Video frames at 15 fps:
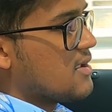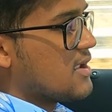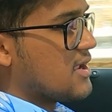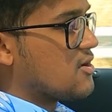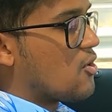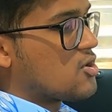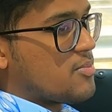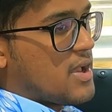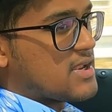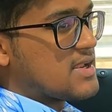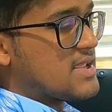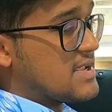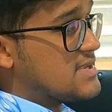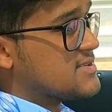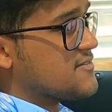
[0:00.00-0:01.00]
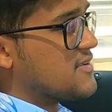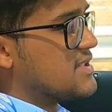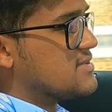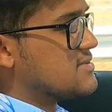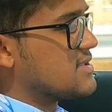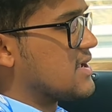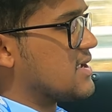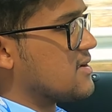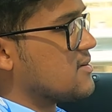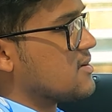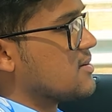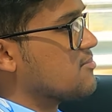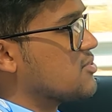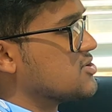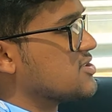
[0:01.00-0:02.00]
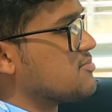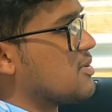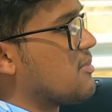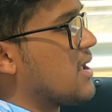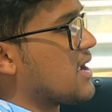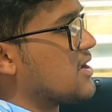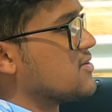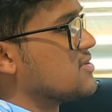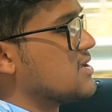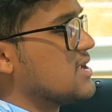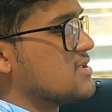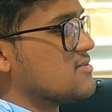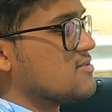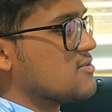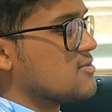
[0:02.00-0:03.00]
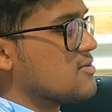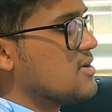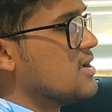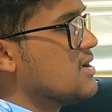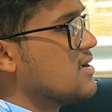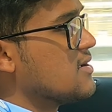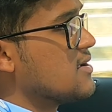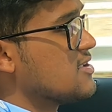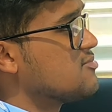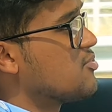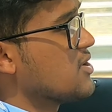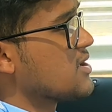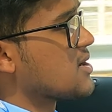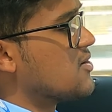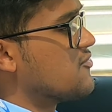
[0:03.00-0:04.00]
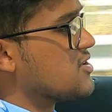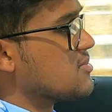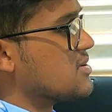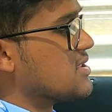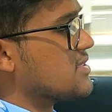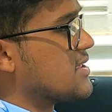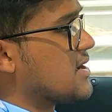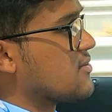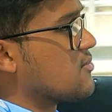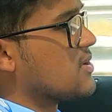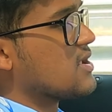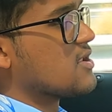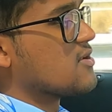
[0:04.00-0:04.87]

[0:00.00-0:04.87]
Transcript: it automatically intervenes and pushes me back into the lane. So it's pretty comfortable in that way.